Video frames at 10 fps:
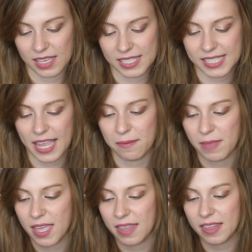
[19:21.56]

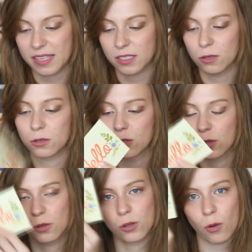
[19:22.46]
sent me this
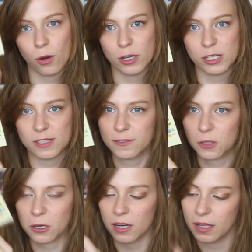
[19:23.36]
gorgeous
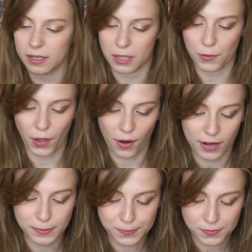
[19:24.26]
floral hello
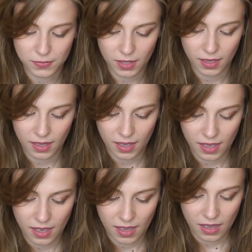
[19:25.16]
card
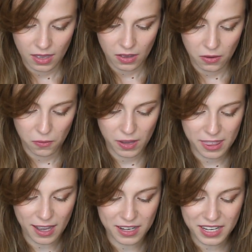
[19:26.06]

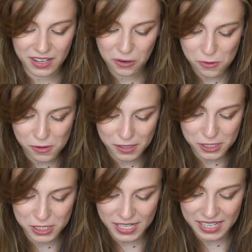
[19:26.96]
with a
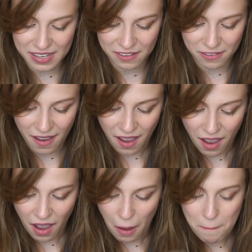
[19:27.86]
cool sheet of
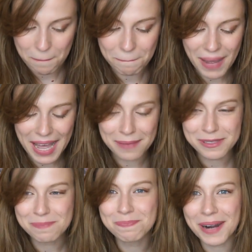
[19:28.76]

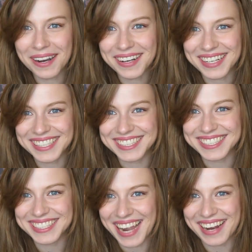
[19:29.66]
Bob's
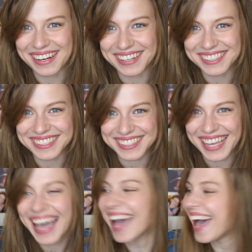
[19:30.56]
Burger stickers!